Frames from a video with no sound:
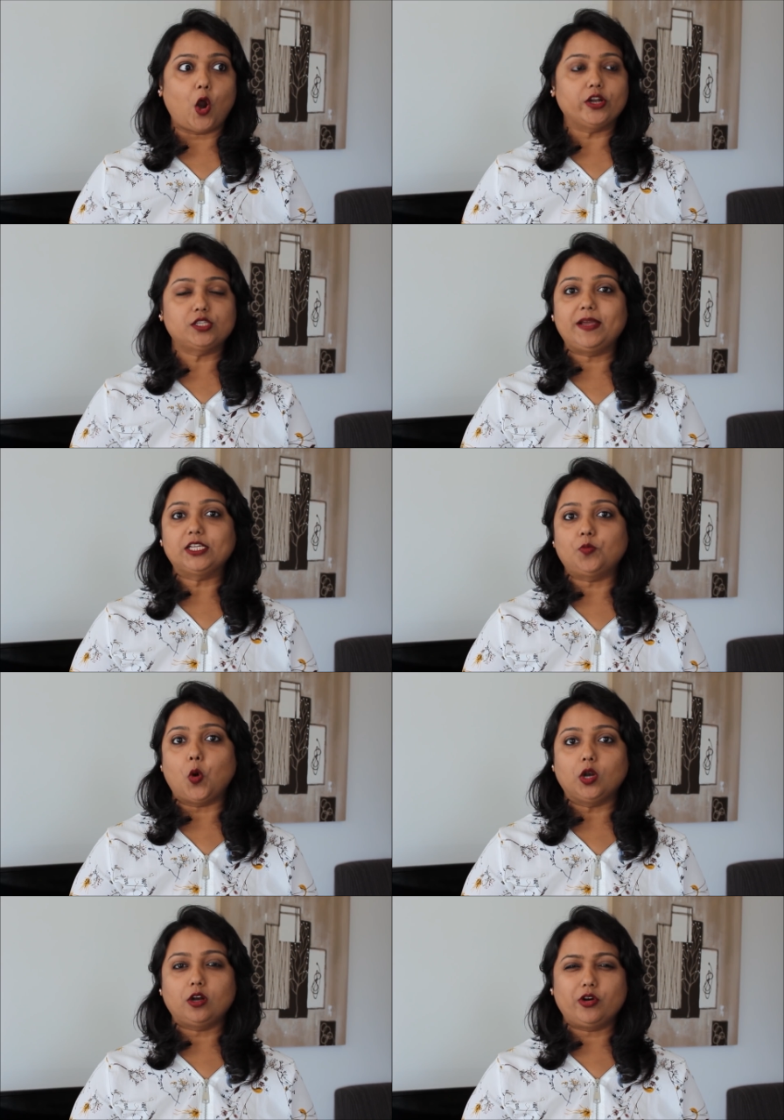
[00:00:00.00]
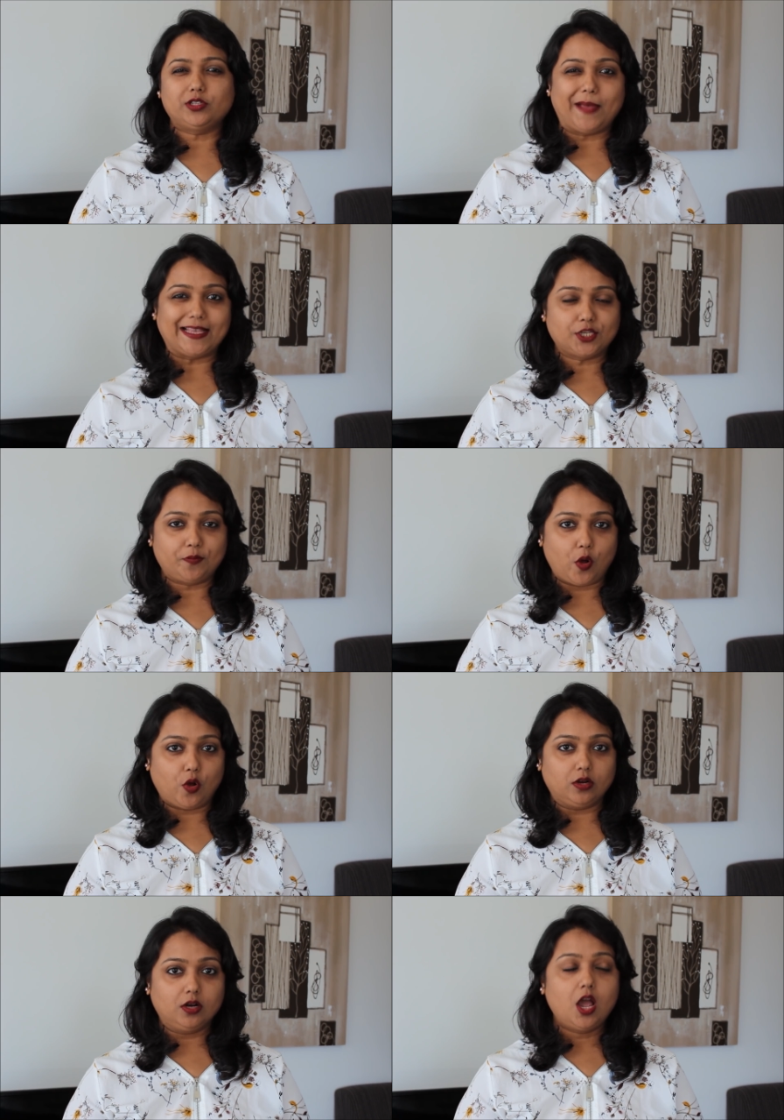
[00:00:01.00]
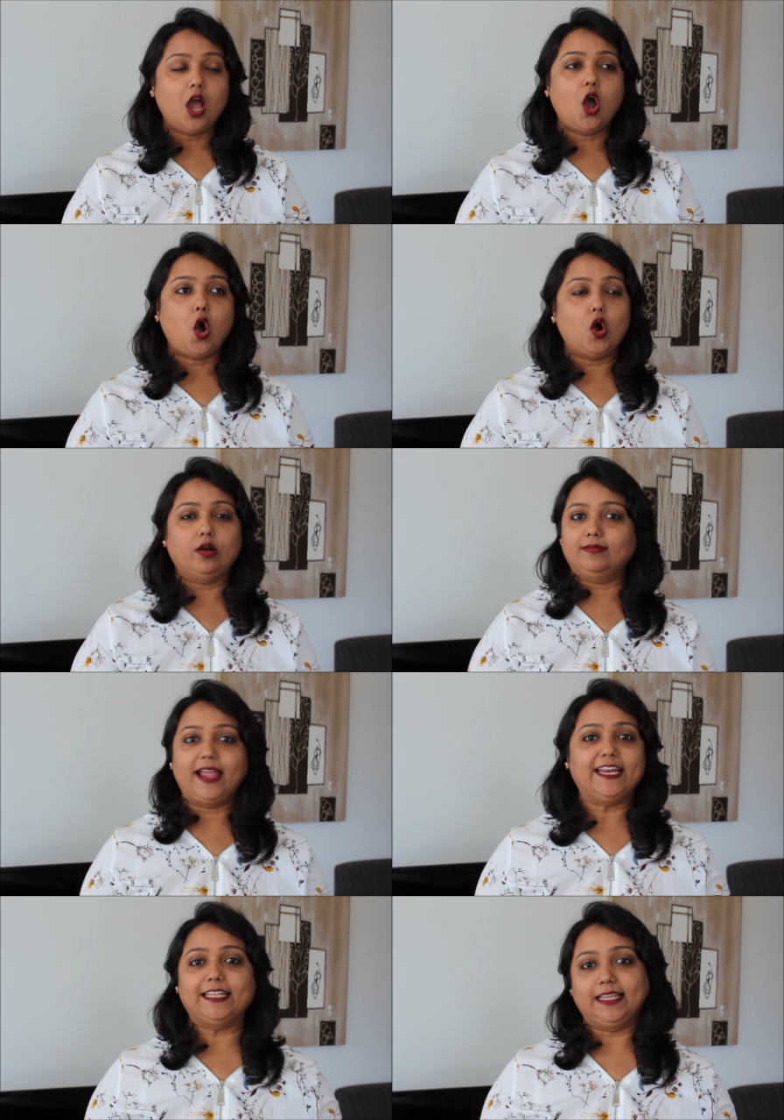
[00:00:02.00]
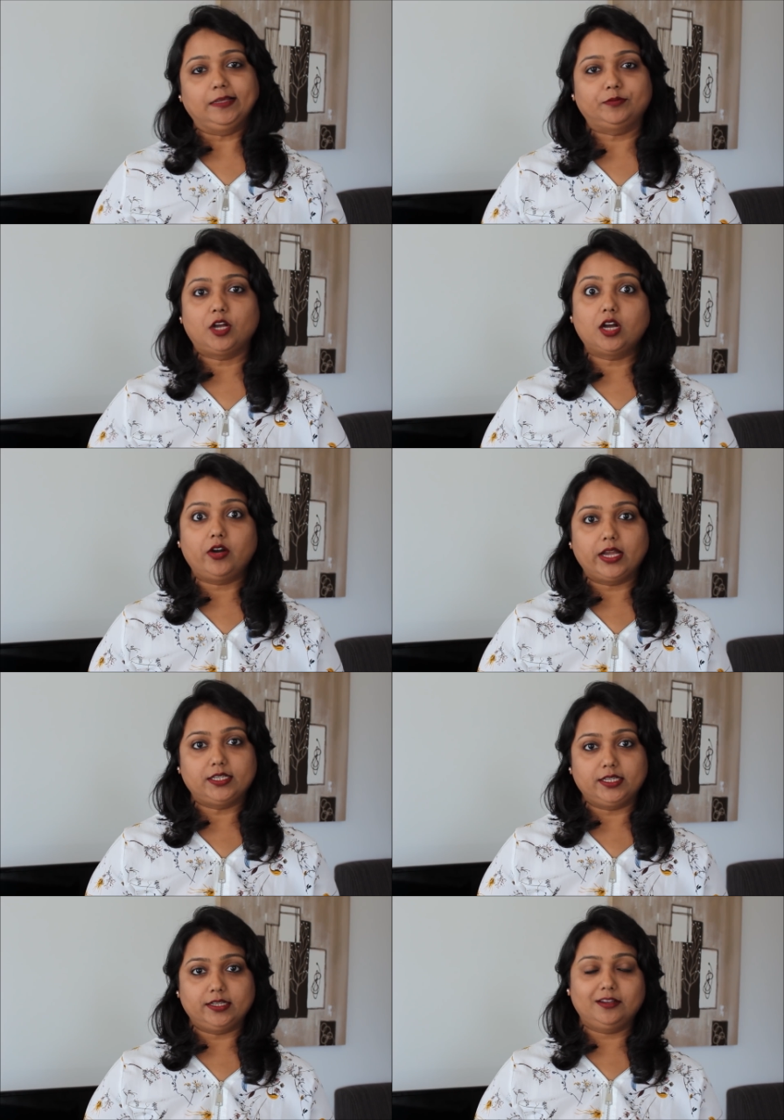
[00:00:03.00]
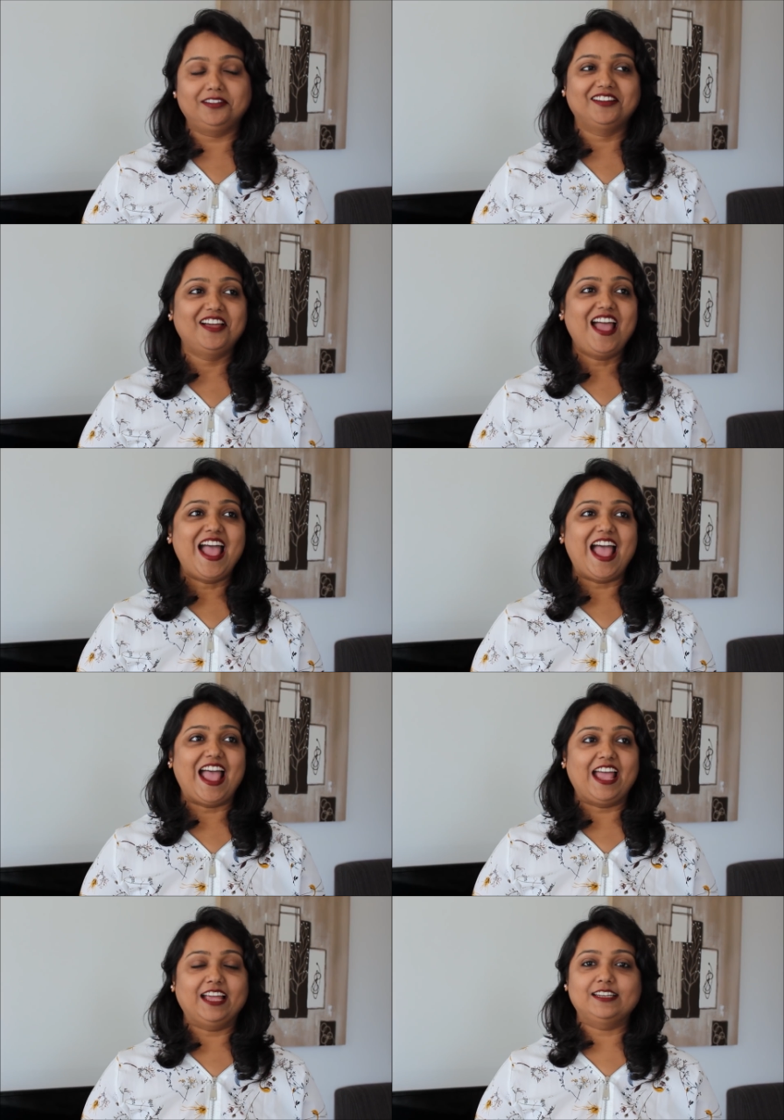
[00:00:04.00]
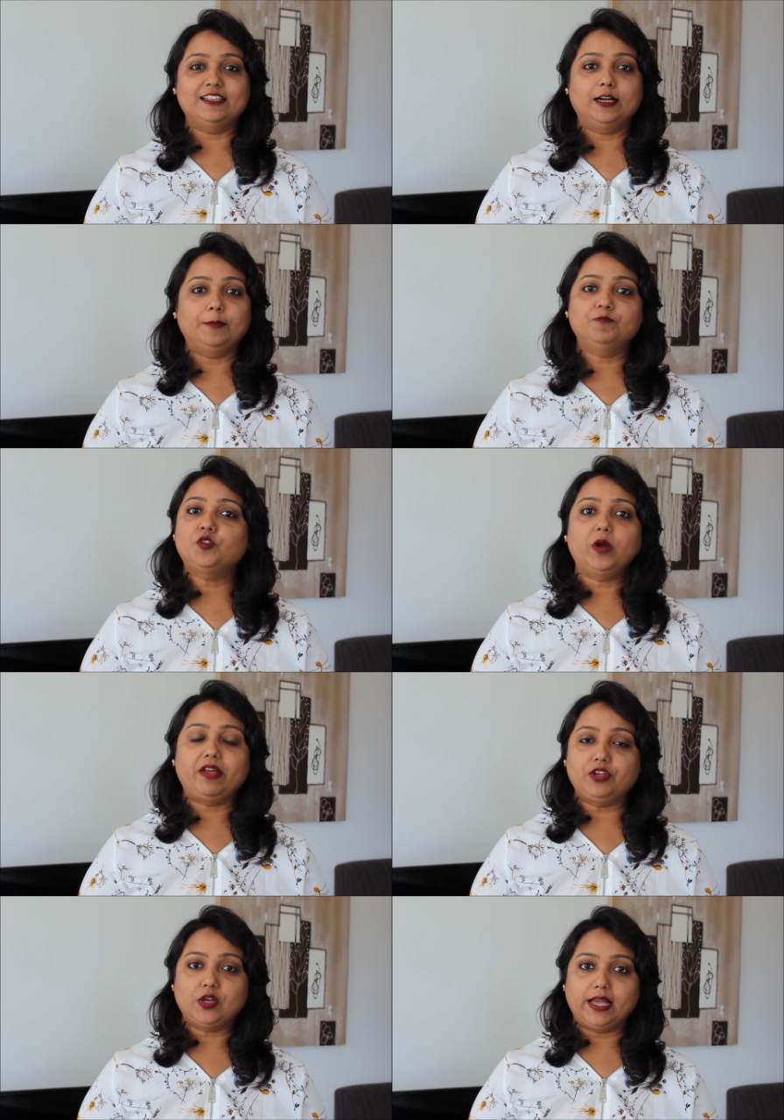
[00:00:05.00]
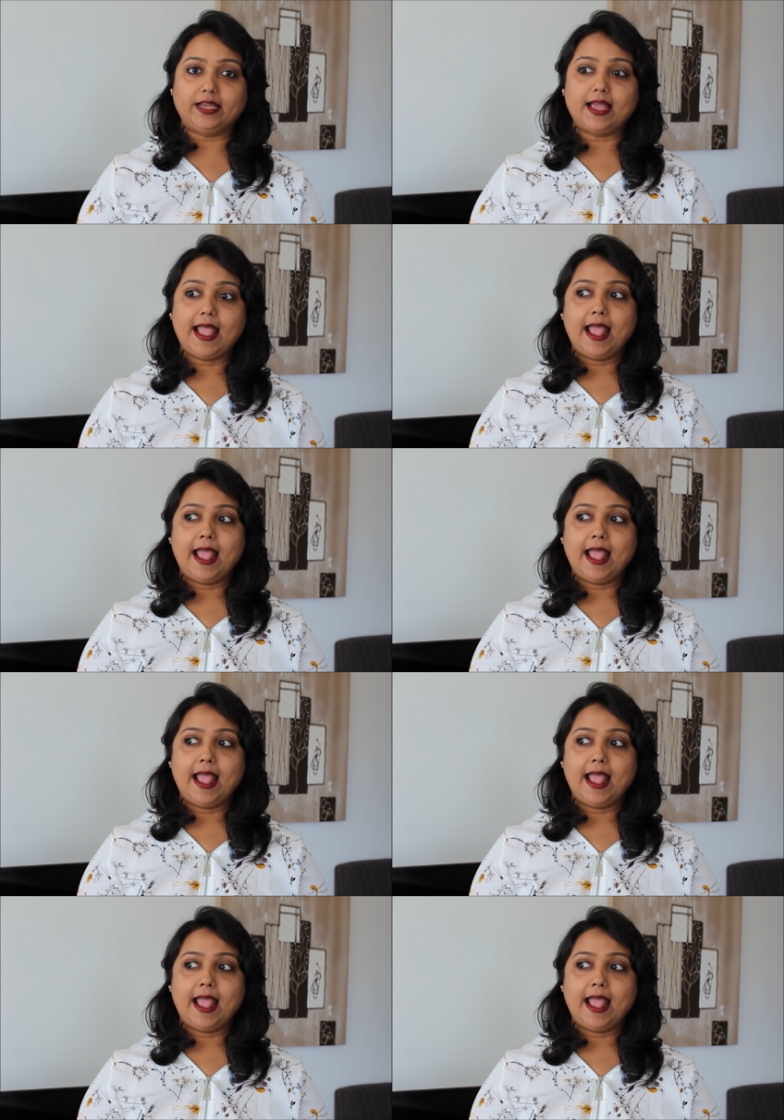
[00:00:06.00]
or is baseball, or is basketball, or anything, karate, and so whatever you like.